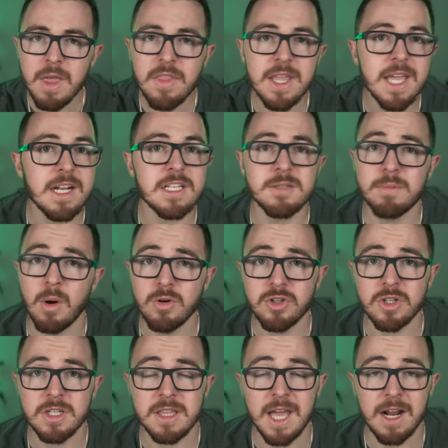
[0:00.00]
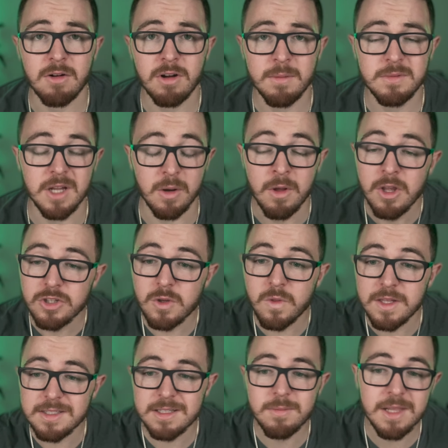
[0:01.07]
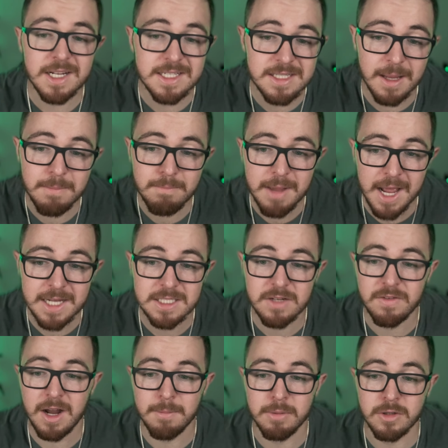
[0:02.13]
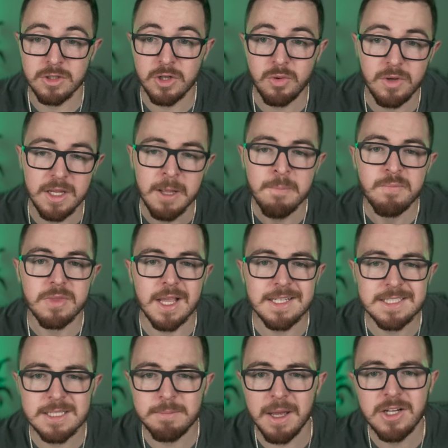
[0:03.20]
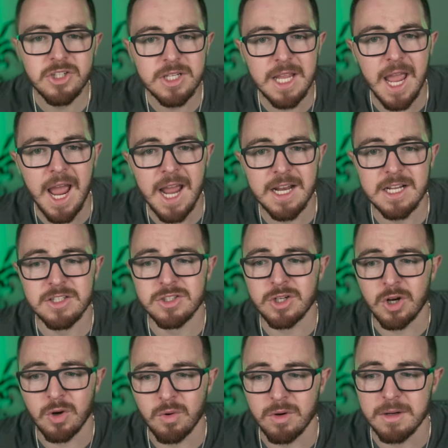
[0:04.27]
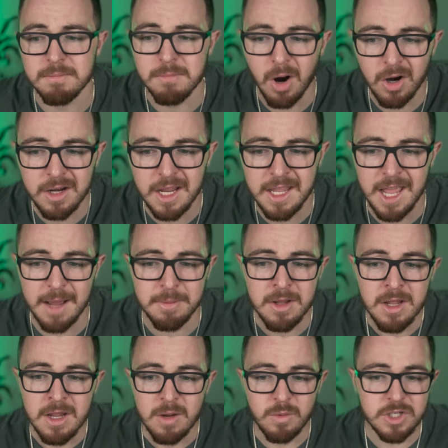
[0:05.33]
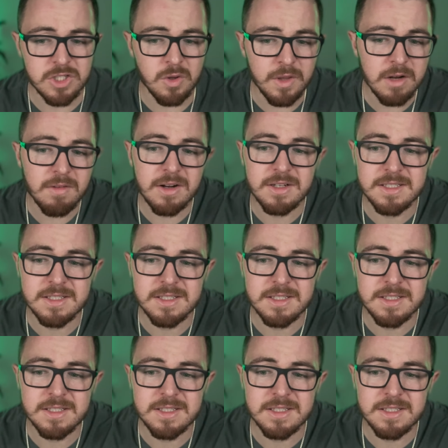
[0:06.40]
and they get exposure to that crypto. So, this is something that is a massive opportunity, especially especially at its current market cap, which is only around